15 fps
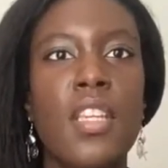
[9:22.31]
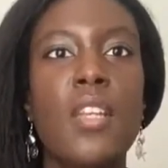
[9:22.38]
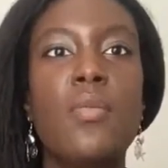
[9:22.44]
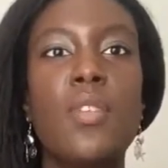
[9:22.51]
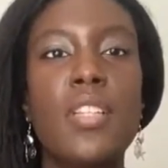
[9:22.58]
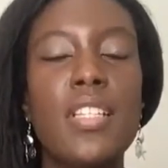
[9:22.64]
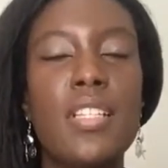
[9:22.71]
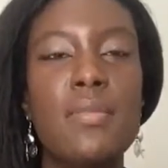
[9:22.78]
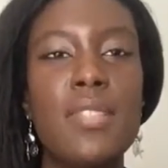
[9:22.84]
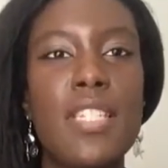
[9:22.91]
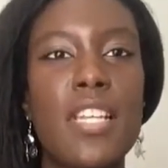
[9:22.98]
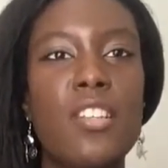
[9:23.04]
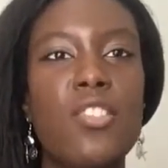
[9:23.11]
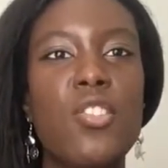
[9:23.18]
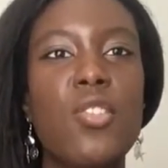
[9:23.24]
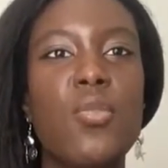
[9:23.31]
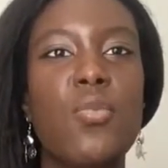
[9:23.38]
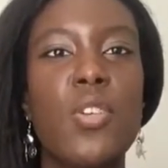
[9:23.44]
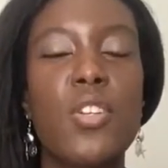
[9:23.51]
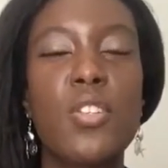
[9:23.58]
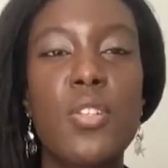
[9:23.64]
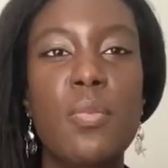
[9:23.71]
It really comes down to
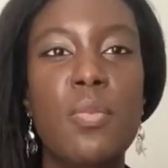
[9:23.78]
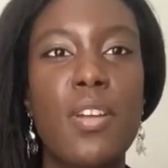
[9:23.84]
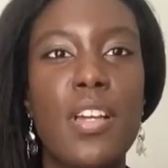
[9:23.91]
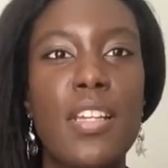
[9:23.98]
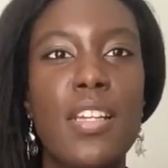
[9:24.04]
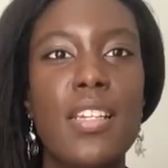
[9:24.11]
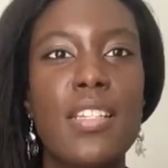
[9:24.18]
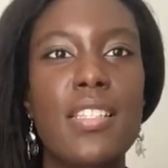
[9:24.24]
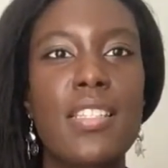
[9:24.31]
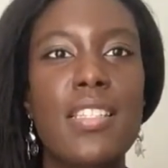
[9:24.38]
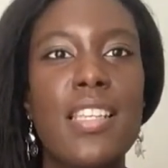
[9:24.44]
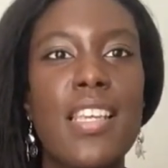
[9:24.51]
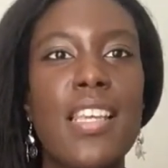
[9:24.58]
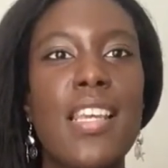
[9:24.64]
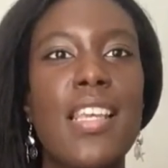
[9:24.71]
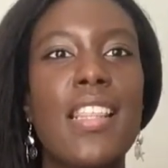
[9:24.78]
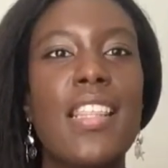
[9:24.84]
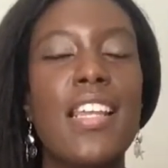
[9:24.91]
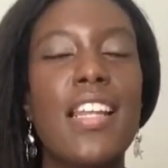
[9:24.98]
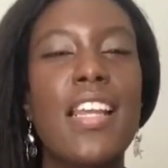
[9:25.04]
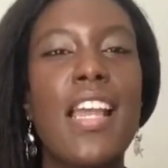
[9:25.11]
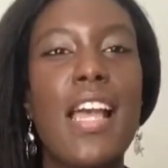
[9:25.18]
what are the products
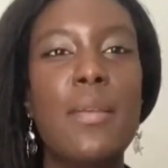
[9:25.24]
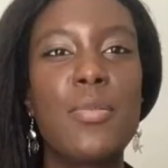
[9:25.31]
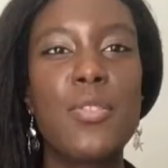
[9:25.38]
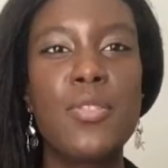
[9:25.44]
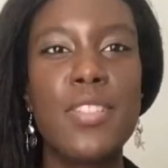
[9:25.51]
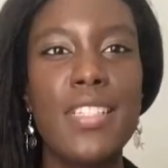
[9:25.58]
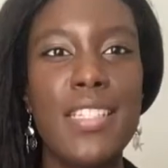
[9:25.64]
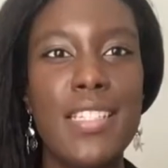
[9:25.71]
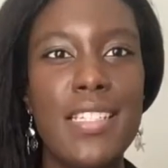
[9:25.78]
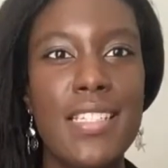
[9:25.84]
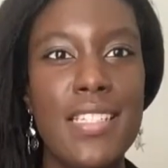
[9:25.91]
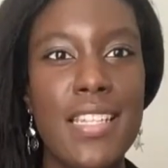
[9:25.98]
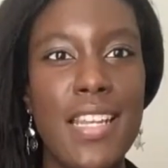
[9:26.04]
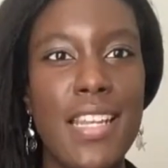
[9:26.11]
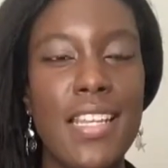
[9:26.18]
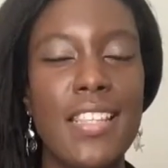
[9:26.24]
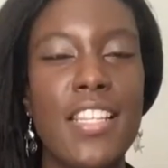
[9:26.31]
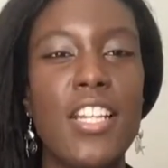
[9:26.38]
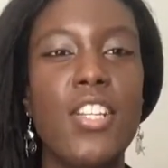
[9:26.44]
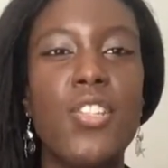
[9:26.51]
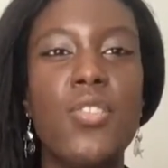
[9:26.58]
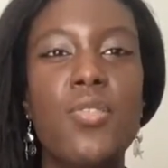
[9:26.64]
that I absolutely need to take,
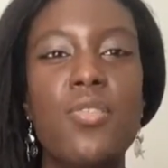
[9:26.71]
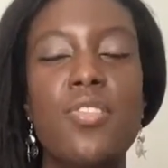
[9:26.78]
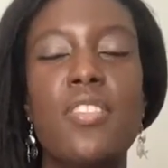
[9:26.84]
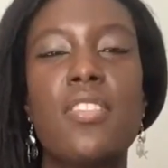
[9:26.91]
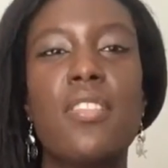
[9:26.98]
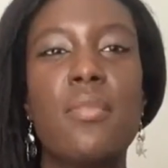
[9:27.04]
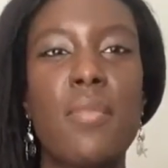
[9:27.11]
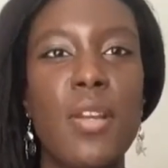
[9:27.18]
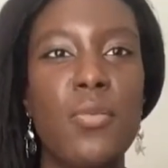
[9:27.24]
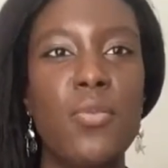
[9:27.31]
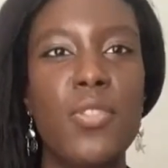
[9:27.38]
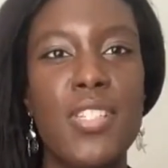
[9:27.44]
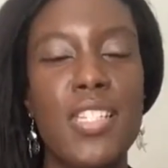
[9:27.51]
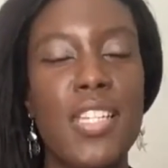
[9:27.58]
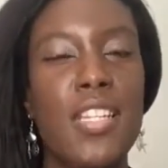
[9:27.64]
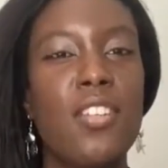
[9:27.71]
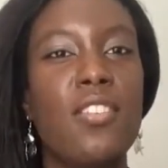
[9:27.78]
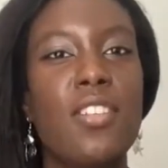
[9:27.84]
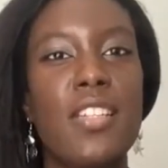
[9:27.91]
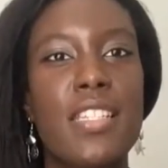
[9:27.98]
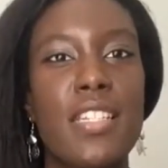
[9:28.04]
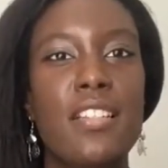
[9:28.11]
that I use in my routine
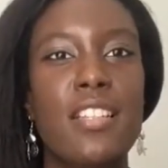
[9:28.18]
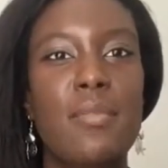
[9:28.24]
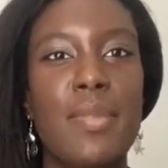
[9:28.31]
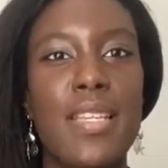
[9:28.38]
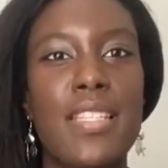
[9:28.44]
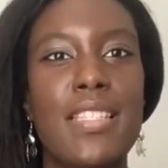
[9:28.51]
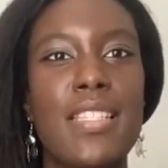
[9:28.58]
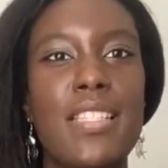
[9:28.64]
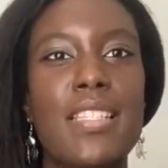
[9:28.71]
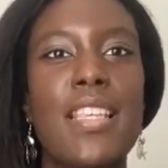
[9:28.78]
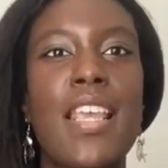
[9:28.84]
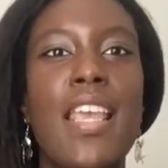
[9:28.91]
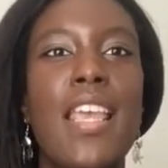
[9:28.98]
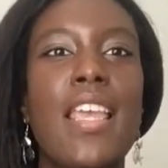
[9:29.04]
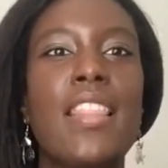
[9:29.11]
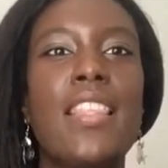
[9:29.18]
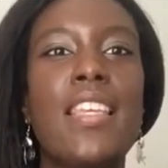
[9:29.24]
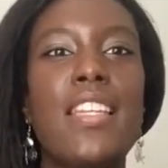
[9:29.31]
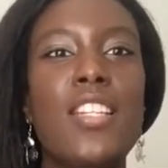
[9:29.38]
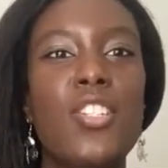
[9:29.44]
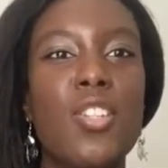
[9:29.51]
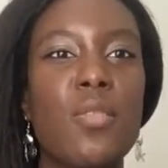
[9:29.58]
on a daily basis, and
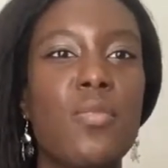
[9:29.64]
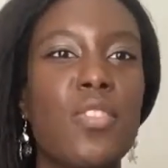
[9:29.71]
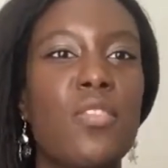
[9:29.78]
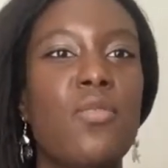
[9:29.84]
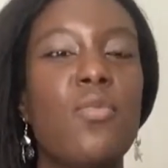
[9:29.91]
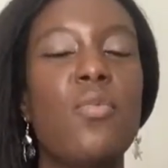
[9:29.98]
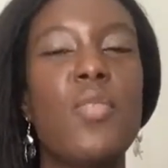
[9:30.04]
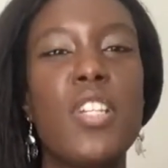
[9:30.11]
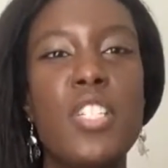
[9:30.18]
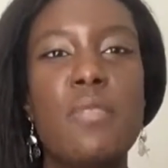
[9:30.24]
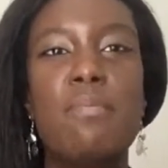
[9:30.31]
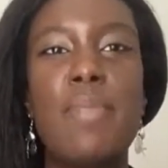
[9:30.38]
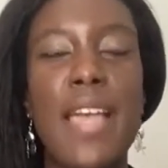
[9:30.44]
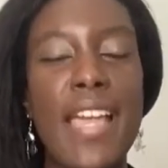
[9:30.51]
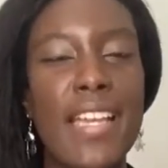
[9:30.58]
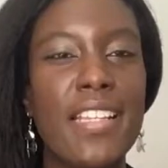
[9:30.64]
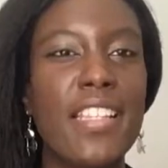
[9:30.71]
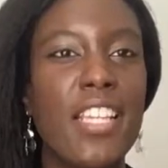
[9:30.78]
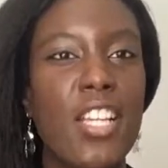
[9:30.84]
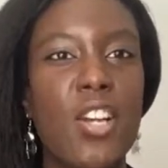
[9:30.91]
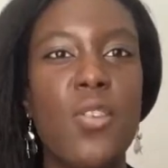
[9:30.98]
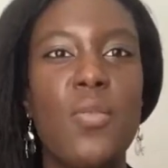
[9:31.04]
then in terms of which bag
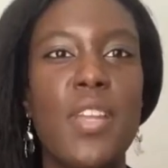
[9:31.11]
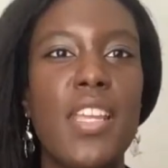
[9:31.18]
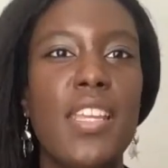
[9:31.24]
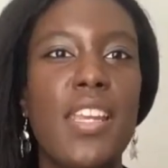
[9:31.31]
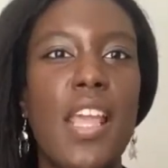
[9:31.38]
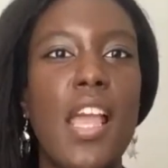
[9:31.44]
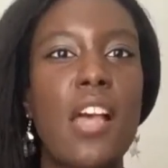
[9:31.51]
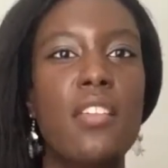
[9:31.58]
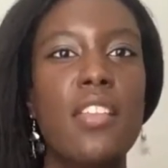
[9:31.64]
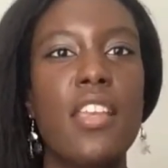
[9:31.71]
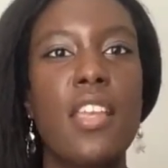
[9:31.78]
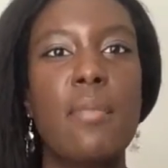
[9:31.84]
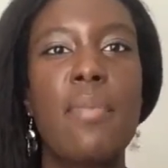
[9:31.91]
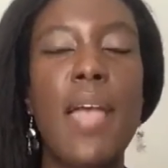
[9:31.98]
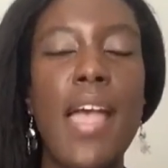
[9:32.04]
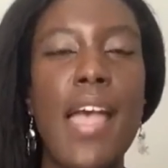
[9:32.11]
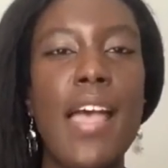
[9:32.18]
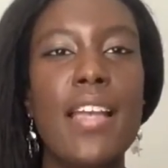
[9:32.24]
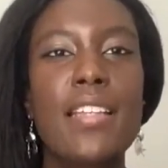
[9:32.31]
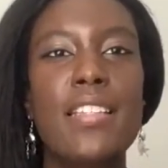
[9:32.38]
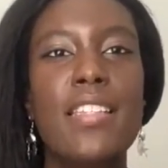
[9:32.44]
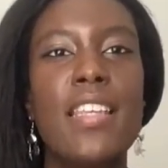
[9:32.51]
they go in, how they get
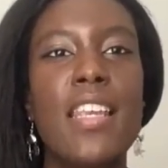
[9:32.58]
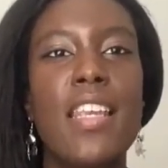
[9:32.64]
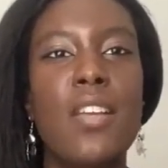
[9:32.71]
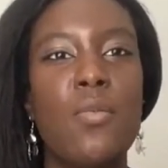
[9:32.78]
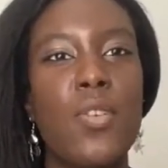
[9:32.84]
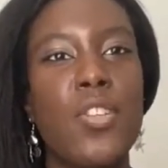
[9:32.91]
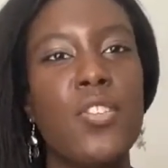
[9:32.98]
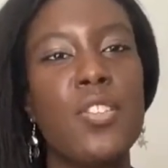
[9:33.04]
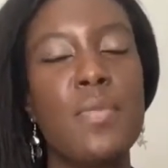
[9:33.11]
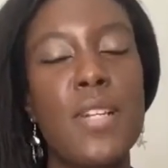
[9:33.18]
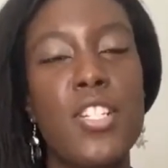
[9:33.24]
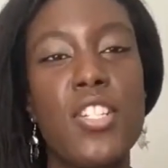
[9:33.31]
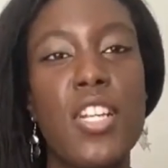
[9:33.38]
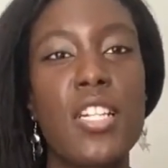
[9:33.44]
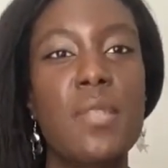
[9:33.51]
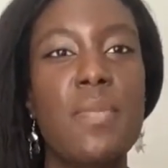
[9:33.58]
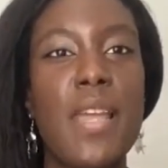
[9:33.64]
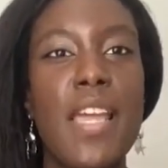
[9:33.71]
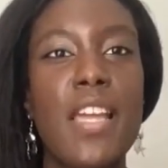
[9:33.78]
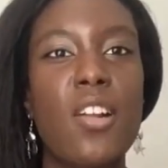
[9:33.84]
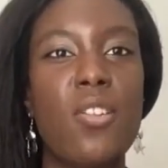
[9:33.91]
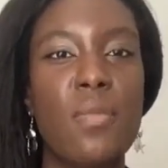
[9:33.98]
packed, whether it's my checked
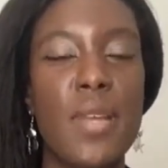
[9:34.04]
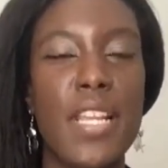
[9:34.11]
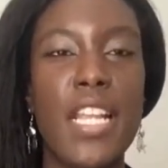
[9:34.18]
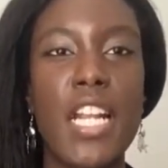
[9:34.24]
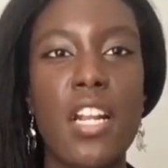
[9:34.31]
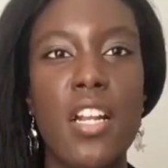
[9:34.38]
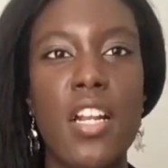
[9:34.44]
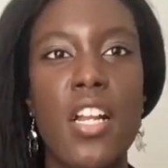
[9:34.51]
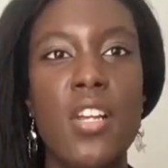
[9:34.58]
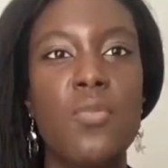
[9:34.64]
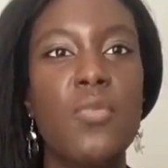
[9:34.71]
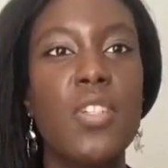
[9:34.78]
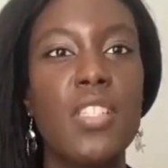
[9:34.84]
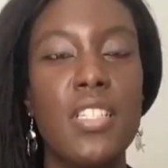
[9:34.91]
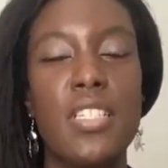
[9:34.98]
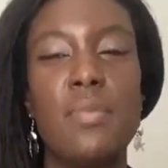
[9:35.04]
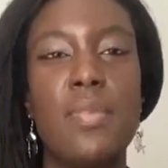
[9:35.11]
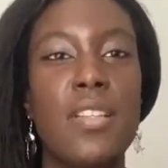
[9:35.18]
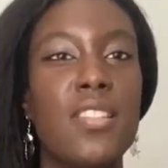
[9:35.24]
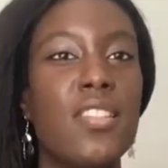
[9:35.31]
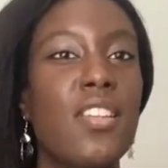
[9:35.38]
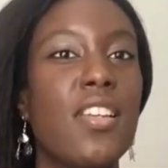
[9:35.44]
bag or my carry-on, really
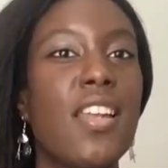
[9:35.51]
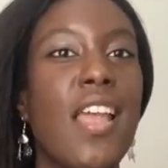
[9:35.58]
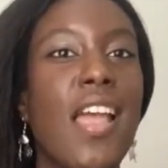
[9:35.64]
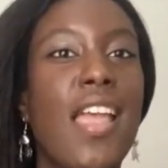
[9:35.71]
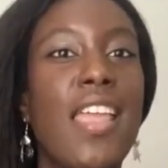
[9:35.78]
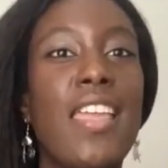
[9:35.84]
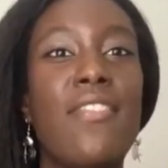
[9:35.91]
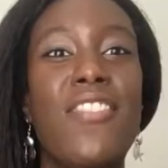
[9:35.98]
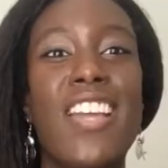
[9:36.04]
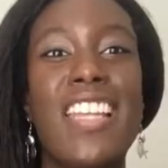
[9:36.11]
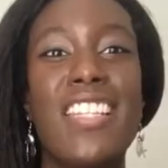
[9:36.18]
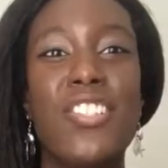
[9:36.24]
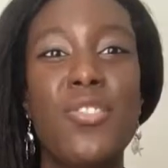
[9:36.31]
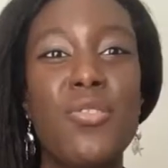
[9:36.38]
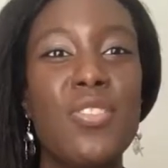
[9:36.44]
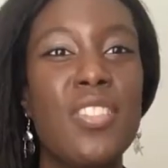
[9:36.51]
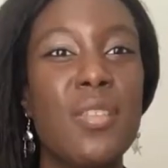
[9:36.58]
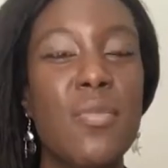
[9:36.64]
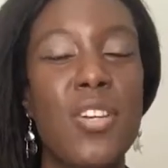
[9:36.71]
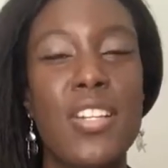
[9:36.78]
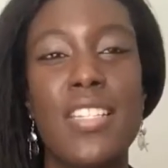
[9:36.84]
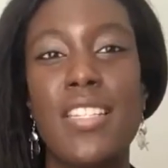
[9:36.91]
depends on if I use
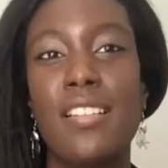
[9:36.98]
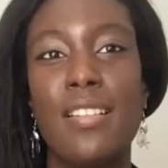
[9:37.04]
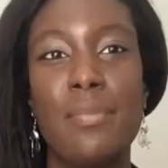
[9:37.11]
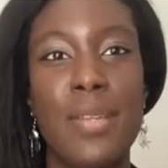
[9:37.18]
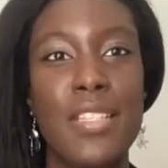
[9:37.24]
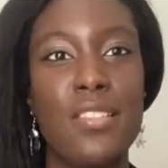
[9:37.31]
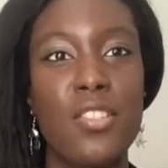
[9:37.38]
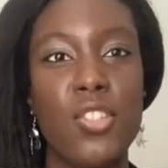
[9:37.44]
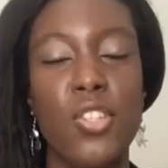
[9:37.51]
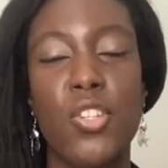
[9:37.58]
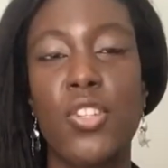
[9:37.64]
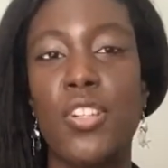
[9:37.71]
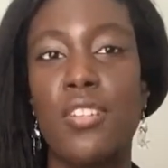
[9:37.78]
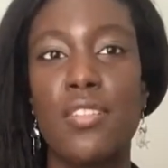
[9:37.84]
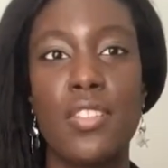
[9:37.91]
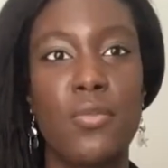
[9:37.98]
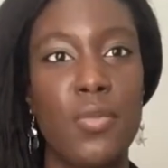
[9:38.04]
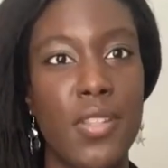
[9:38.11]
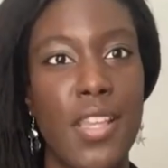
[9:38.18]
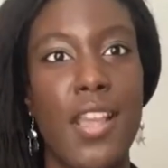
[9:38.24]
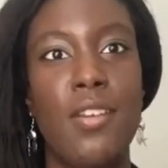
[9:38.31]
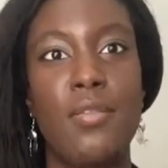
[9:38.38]
them on a daily basis and couldn't live
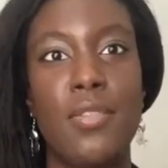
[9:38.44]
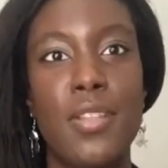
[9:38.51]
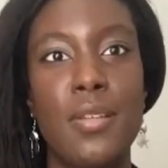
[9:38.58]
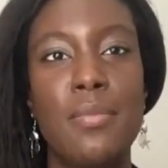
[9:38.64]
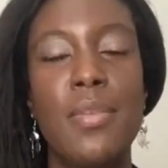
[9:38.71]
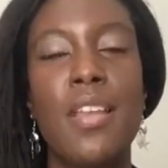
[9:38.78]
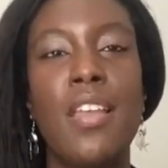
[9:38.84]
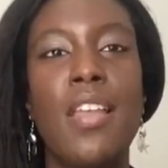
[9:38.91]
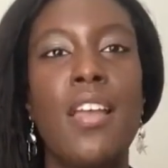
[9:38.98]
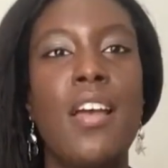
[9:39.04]
without them,